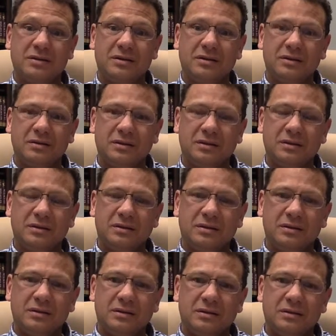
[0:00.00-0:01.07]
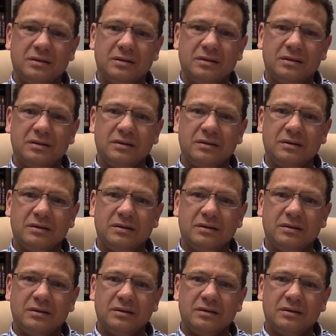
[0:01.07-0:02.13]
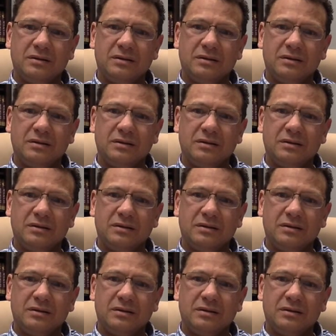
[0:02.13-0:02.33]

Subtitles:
No one is speaking in this clip.